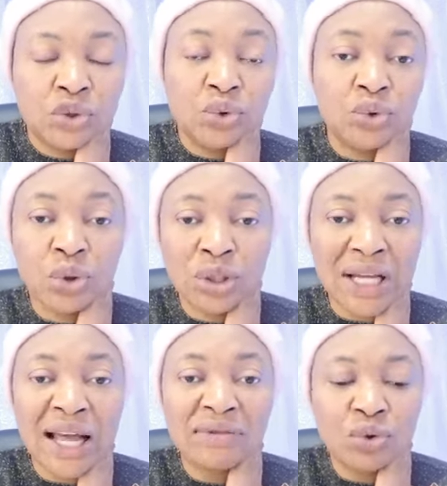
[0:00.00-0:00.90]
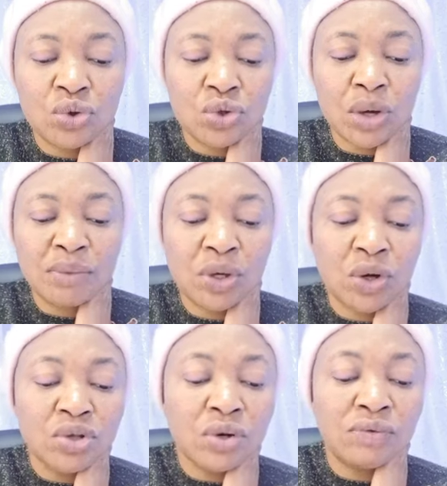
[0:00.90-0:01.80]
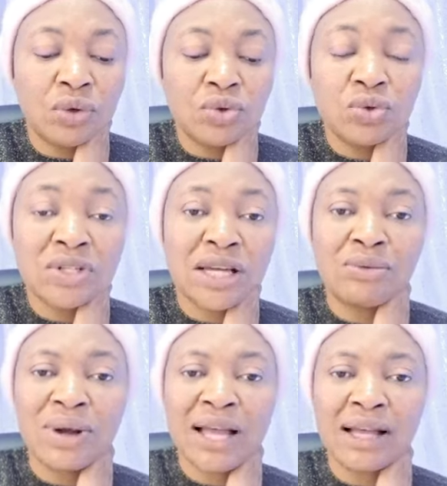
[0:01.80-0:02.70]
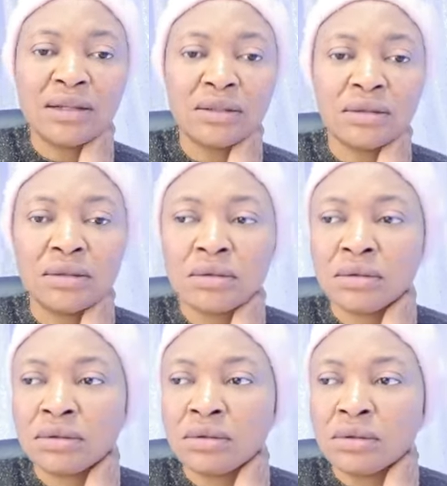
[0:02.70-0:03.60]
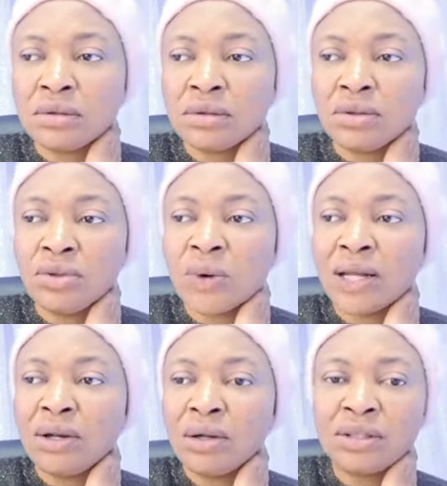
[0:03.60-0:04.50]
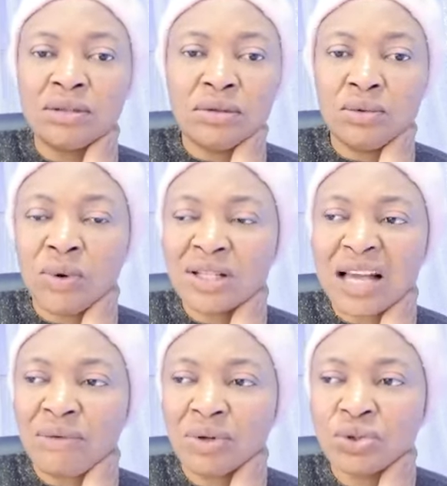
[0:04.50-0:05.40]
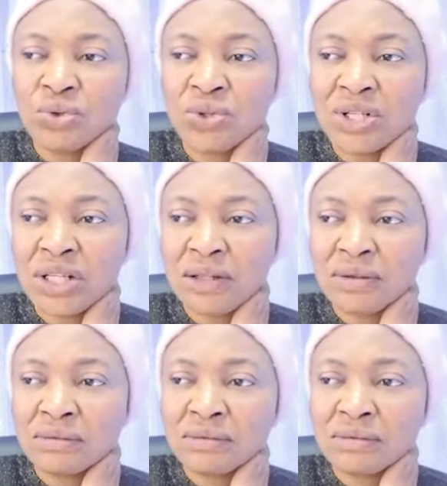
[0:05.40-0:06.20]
You don't have to stop because of those who said, well, you are not what I want to see.